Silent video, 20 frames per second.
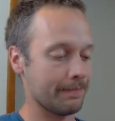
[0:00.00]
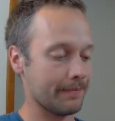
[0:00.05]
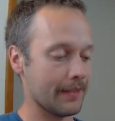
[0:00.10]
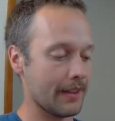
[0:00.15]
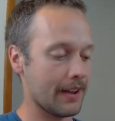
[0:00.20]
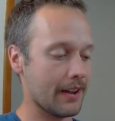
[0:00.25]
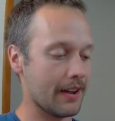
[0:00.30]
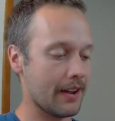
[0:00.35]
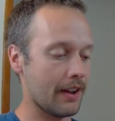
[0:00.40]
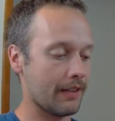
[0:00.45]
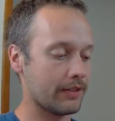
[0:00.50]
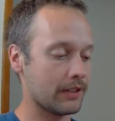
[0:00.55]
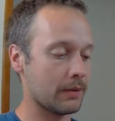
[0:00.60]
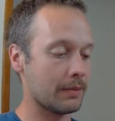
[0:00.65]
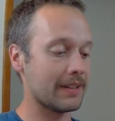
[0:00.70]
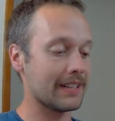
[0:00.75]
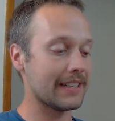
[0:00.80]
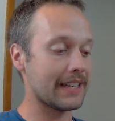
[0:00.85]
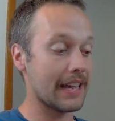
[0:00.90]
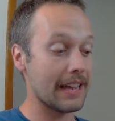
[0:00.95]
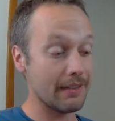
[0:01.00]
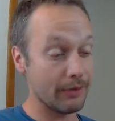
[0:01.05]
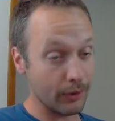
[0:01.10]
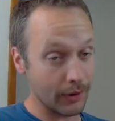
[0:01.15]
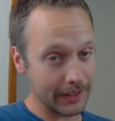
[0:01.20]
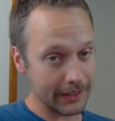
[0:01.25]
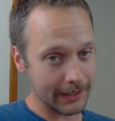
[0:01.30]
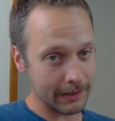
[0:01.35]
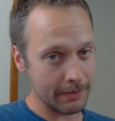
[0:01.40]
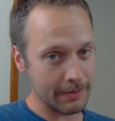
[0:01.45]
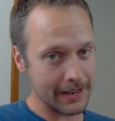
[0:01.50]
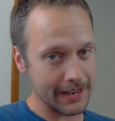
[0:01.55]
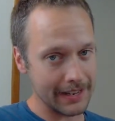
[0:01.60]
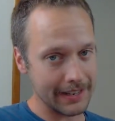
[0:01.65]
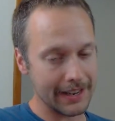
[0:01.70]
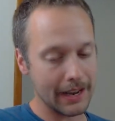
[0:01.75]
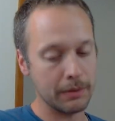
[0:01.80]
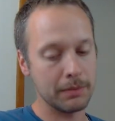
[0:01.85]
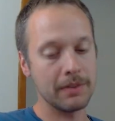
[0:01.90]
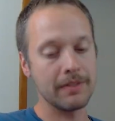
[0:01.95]
If someone gave one to me,
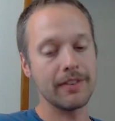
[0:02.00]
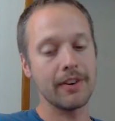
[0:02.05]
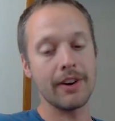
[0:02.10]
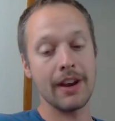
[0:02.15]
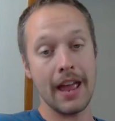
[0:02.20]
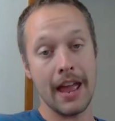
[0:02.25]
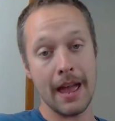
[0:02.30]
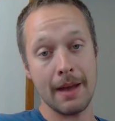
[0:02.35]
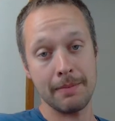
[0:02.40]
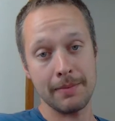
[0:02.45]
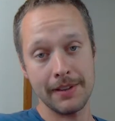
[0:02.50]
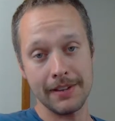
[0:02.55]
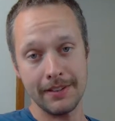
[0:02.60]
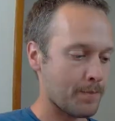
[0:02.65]
I'd be very happy.